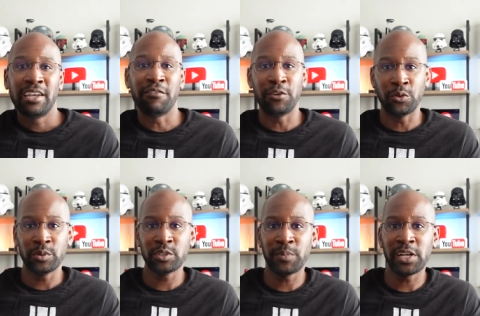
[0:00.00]
If you're
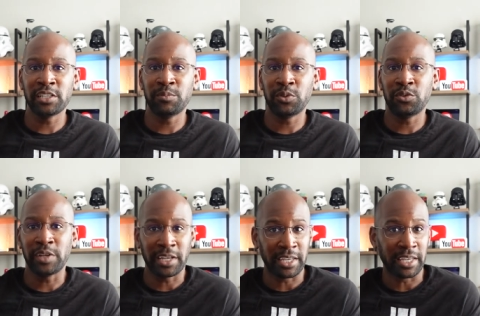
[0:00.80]
responsible
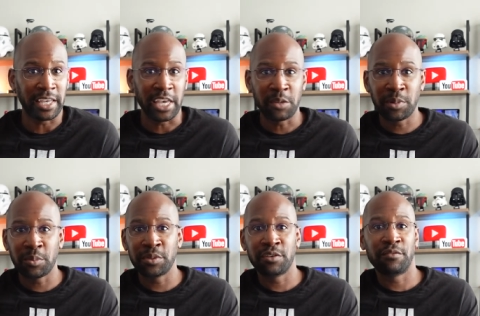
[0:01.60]
and can keep
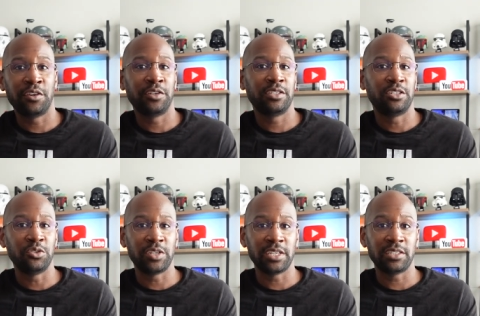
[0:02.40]
up with your various
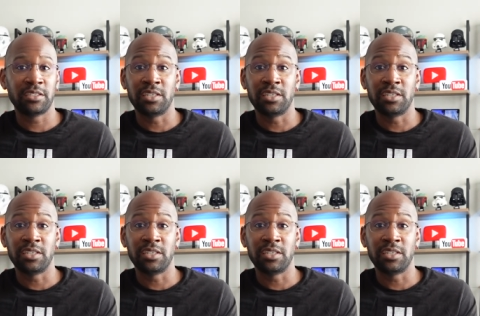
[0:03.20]
due dates,